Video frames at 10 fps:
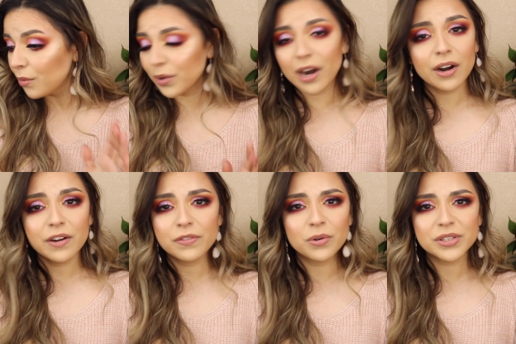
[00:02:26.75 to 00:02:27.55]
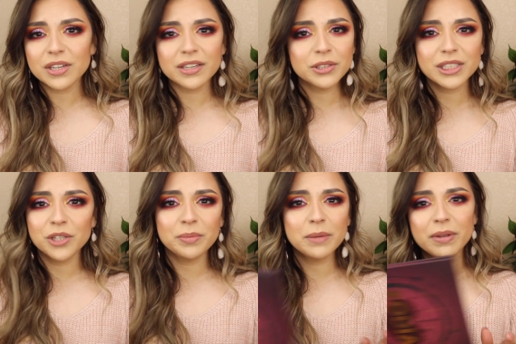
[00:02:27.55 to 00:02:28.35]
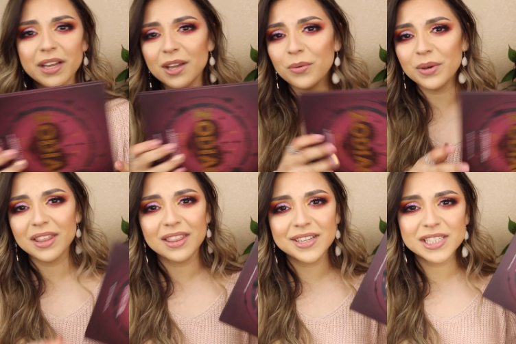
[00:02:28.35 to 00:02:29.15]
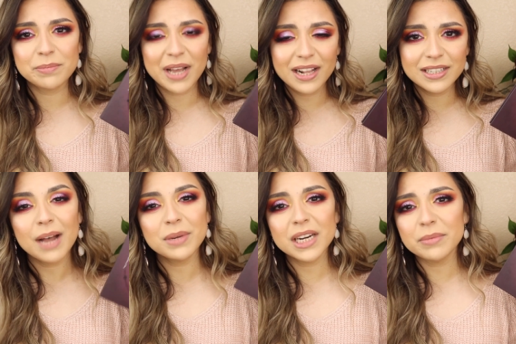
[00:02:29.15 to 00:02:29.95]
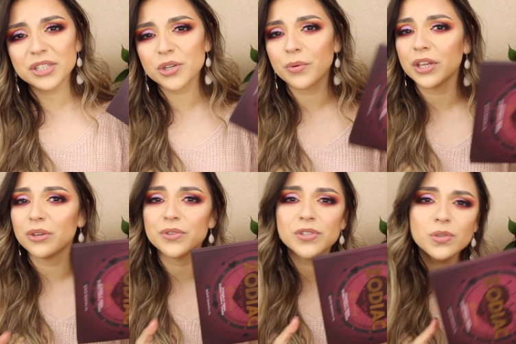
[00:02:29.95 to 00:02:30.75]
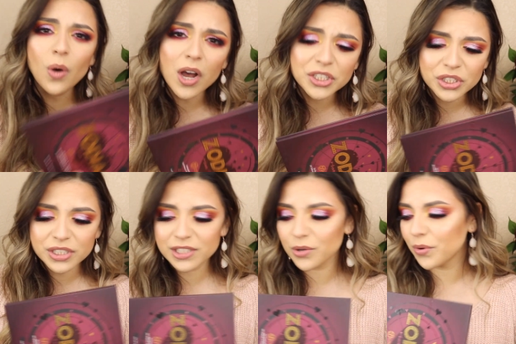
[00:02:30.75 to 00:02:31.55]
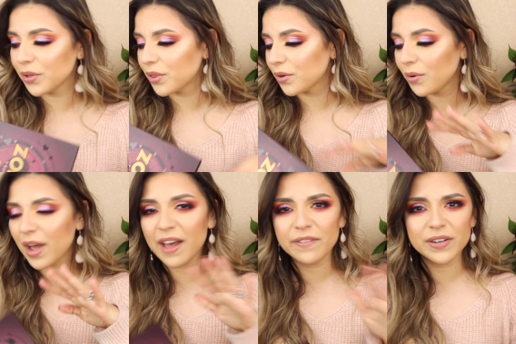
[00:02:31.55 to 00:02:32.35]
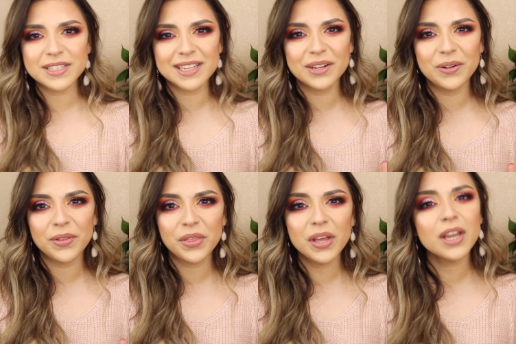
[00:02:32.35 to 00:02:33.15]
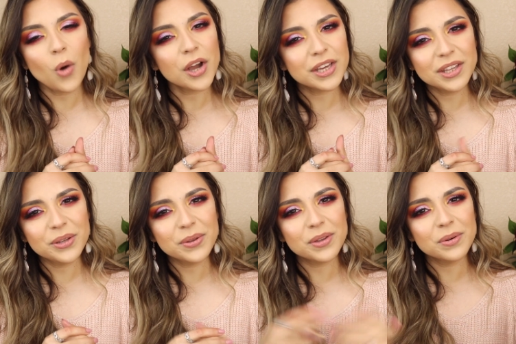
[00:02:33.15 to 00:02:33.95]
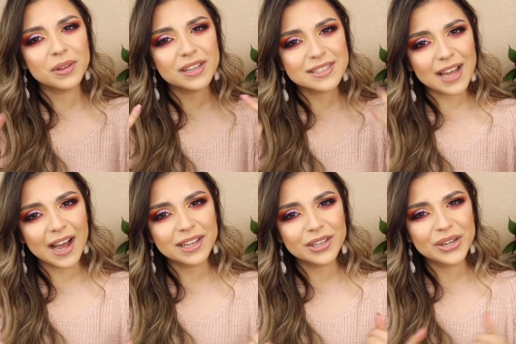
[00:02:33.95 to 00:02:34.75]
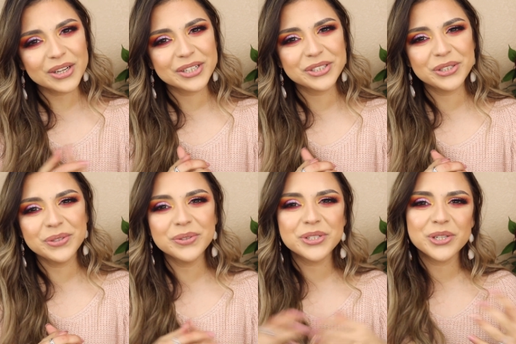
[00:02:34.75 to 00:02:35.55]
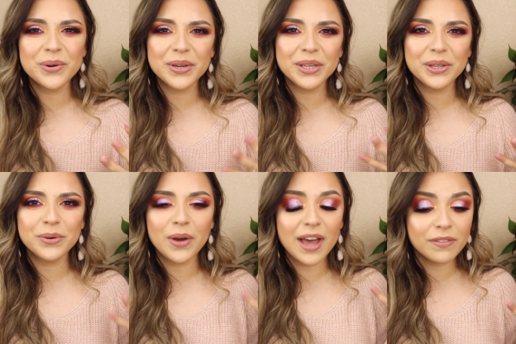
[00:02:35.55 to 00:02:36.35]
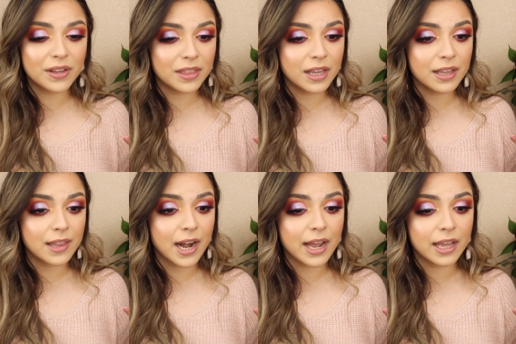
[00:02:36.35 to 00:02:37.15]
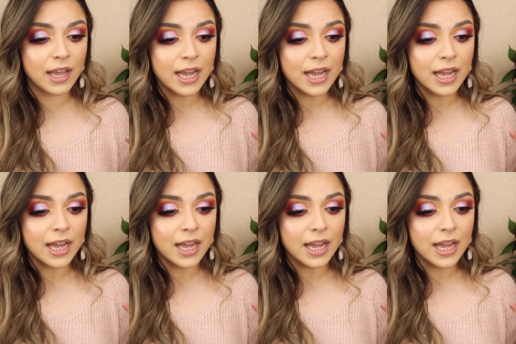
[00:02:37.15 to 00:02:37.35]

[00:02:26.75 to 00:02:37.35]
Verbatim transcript: we are of course going to be playing with this palette. I'm gonna be showing you swatches, going through every single thing, walking you through this eye look to showing you everything that I